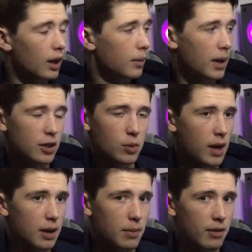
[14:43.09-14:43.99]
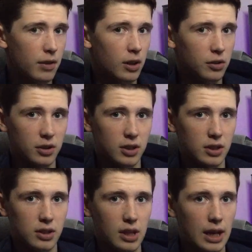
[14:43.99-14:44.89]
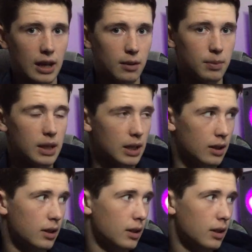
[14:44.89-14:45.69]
I do edit my videos in 1080p